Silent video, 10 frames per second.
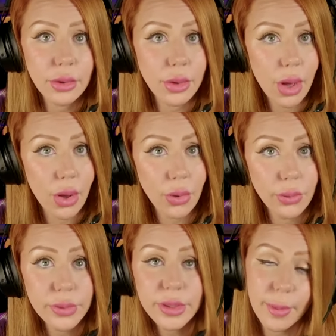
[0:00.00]

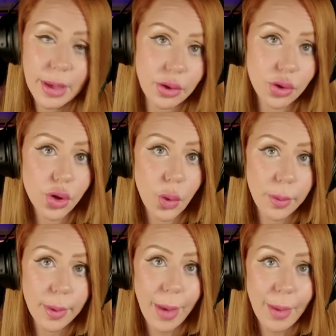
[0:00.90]
goes. Somebody just showed
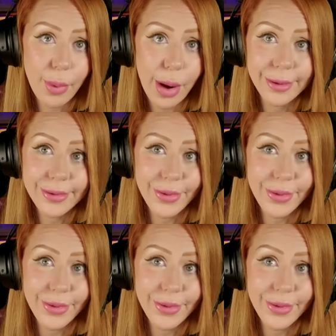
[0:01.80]
up in my brain.